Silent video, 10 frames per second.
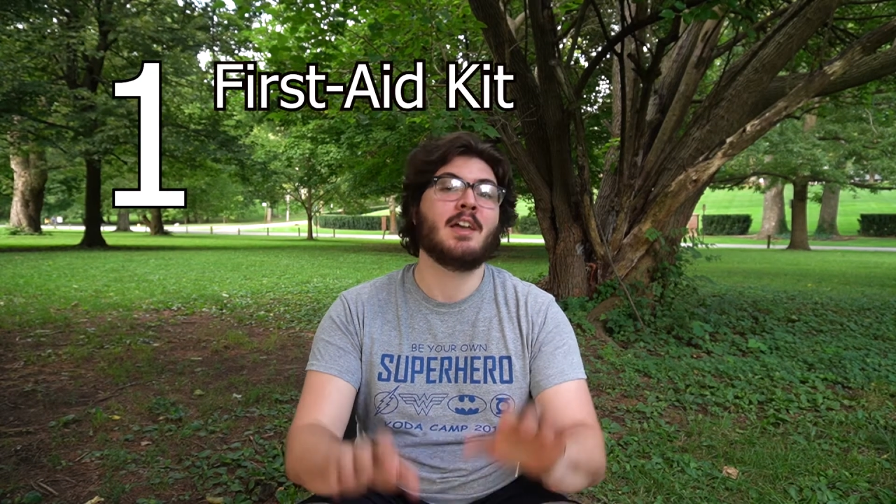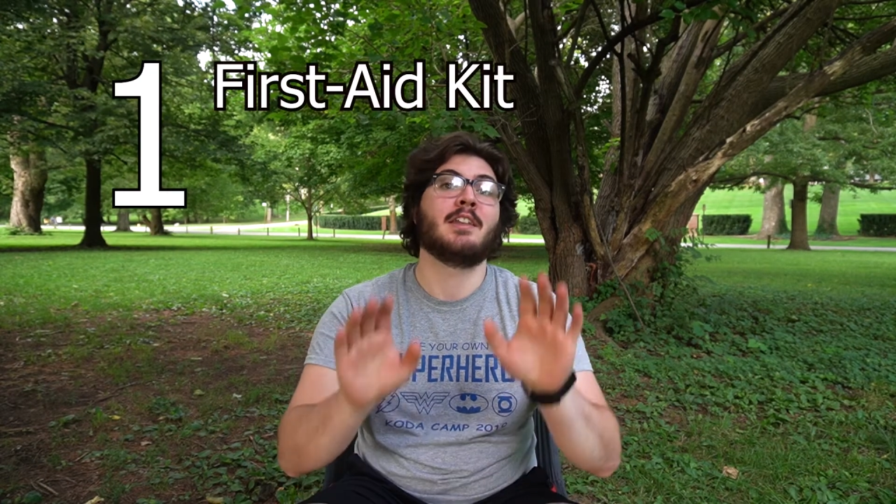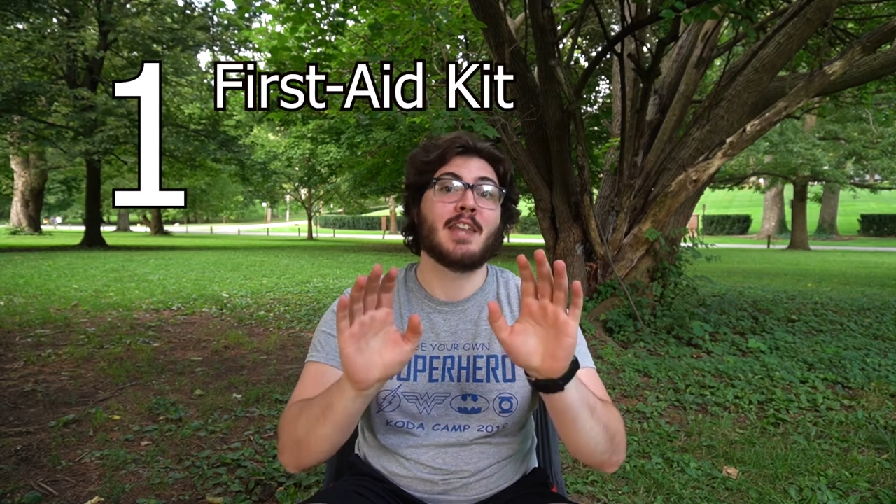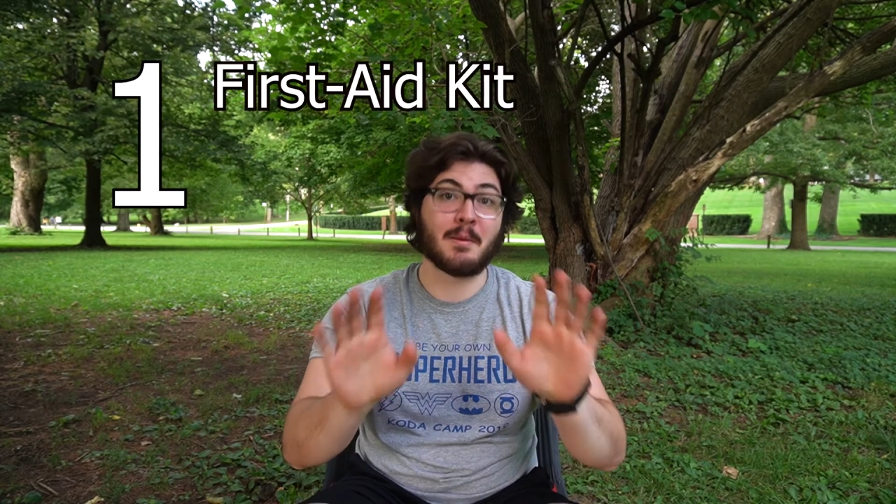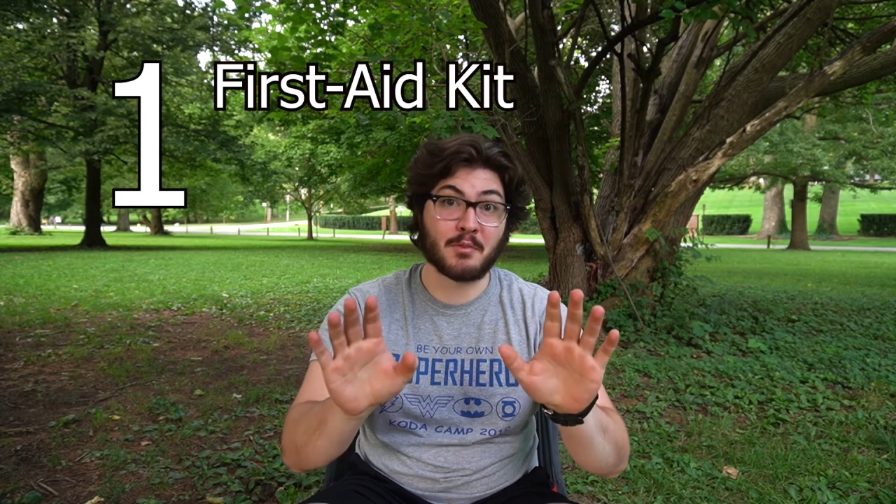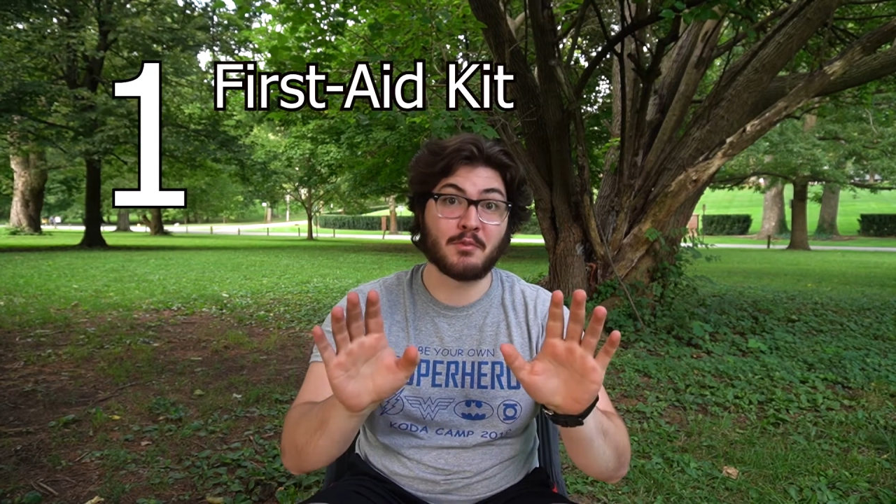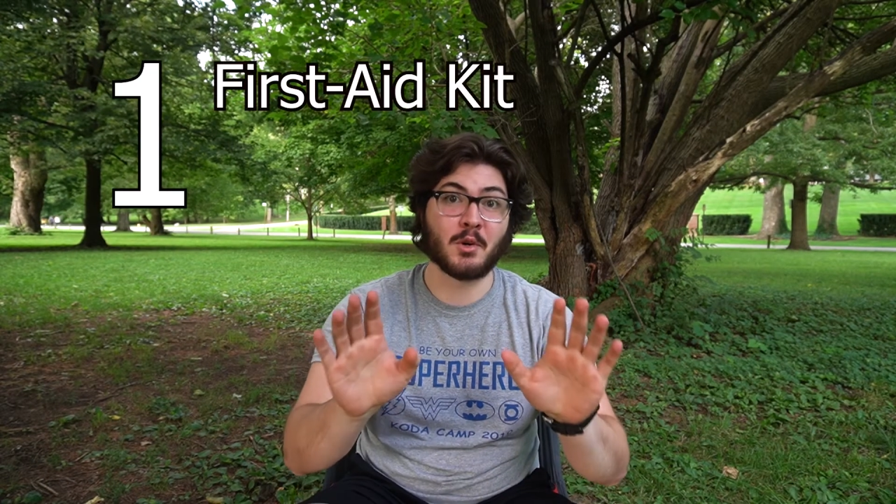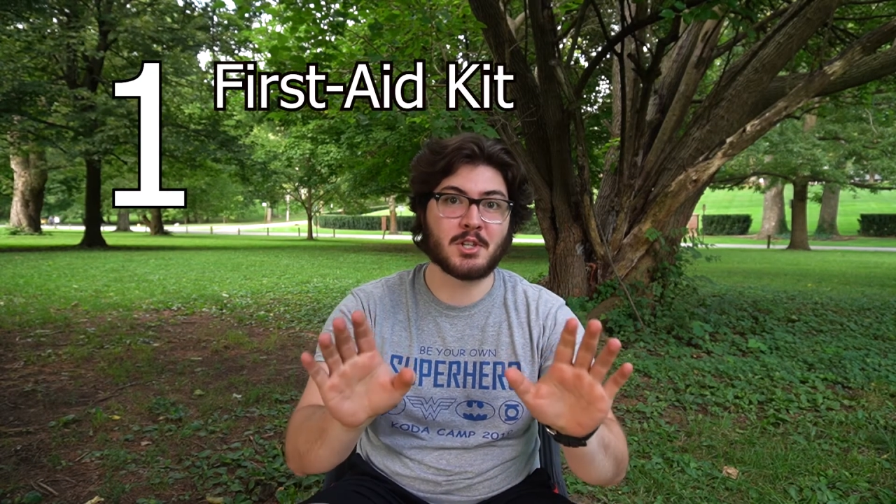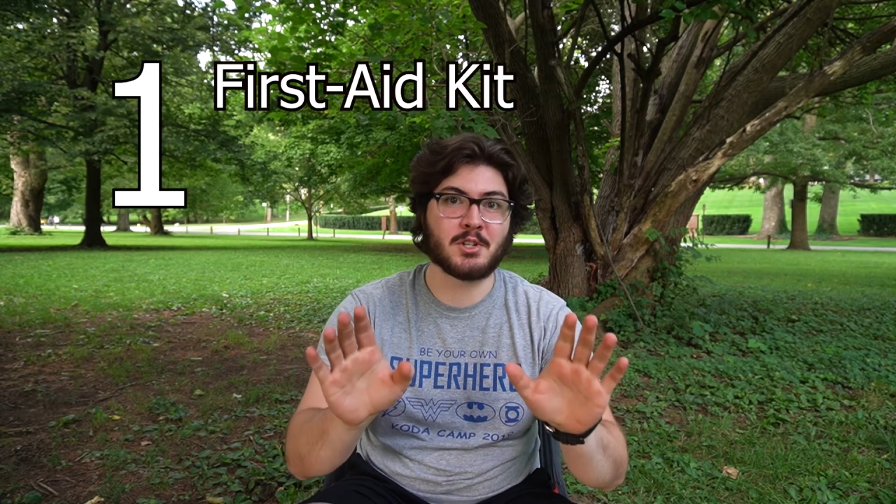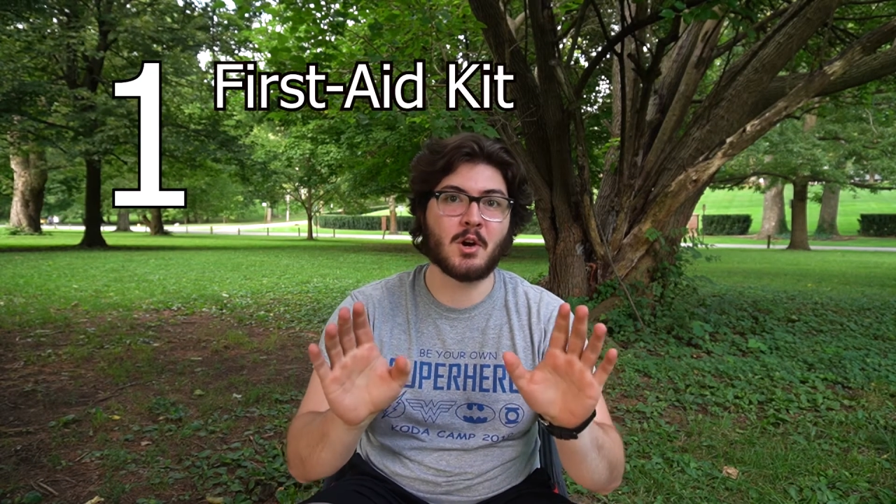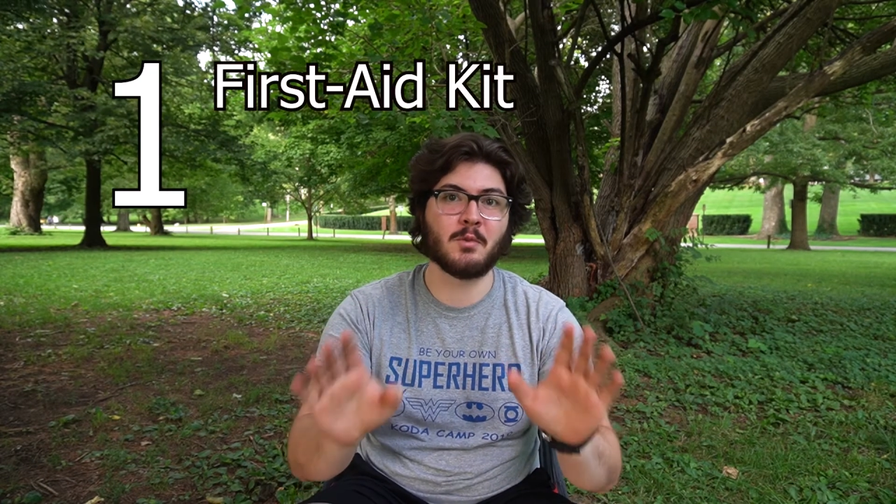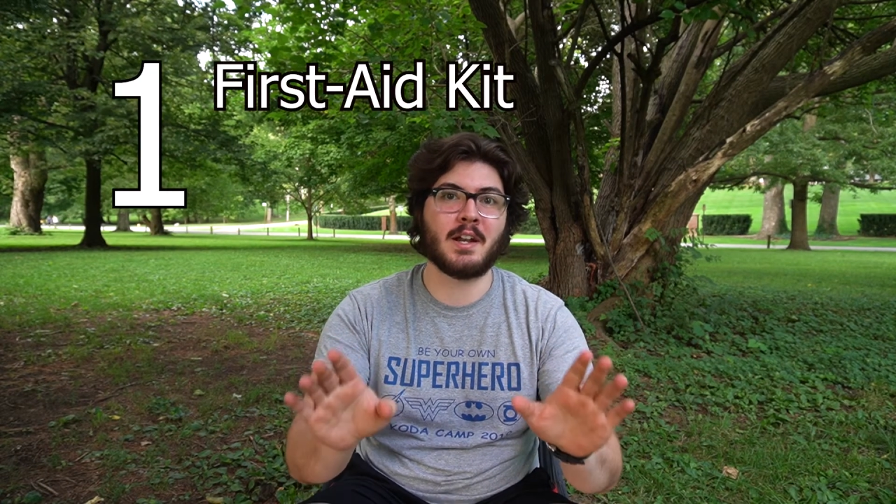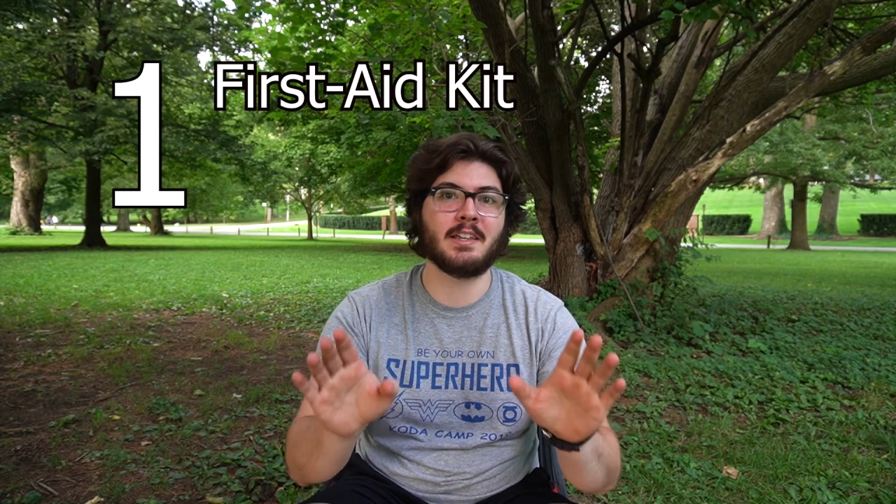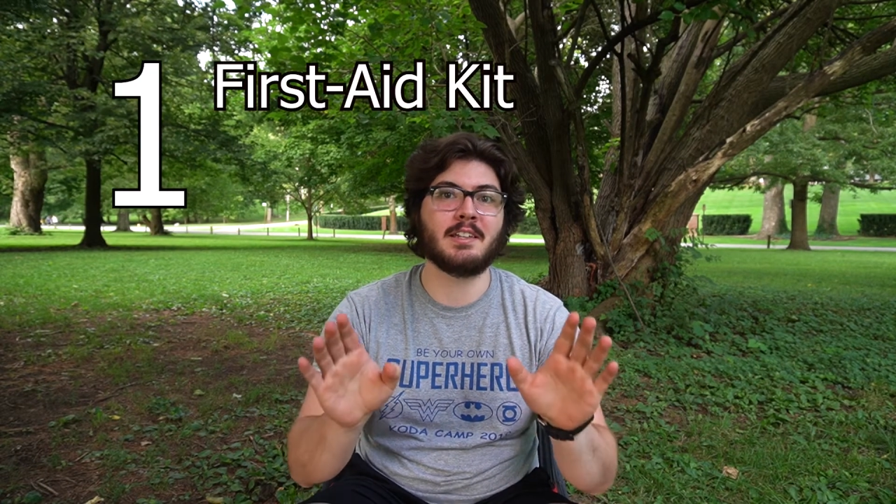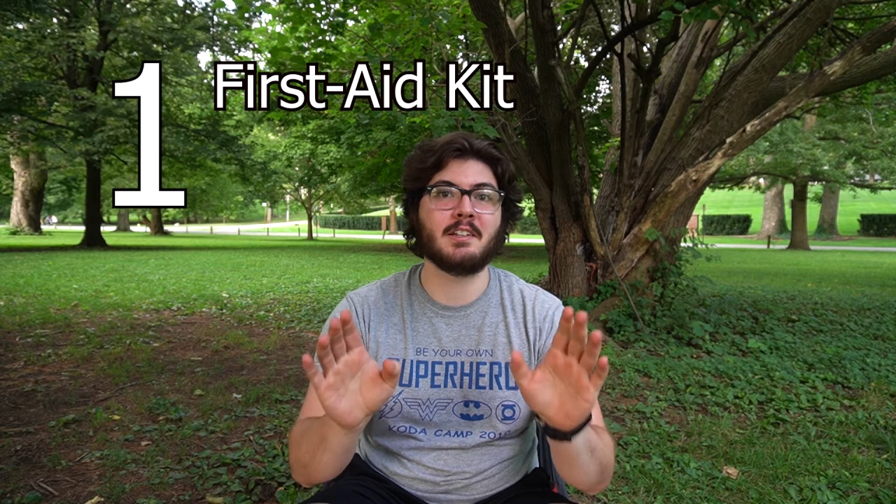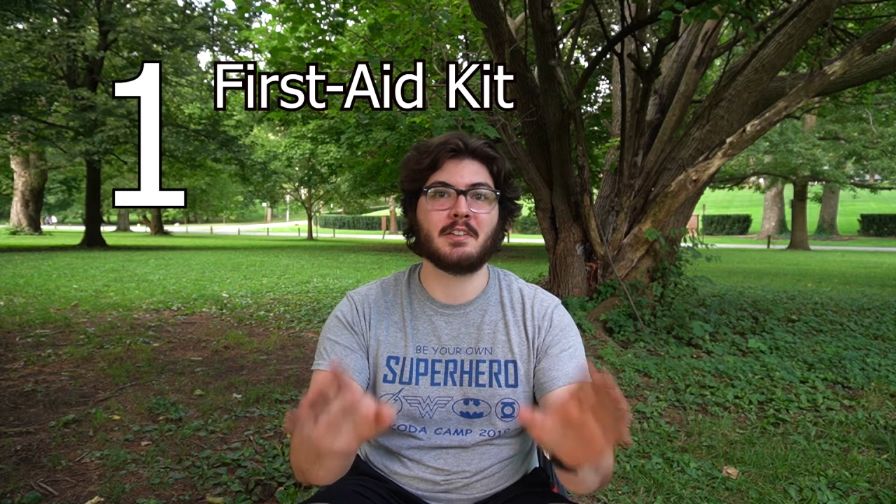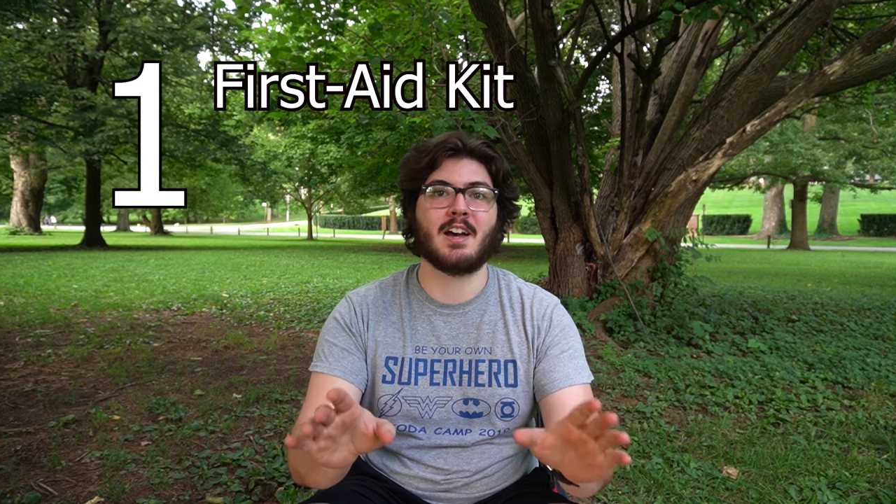Now, before you go running into the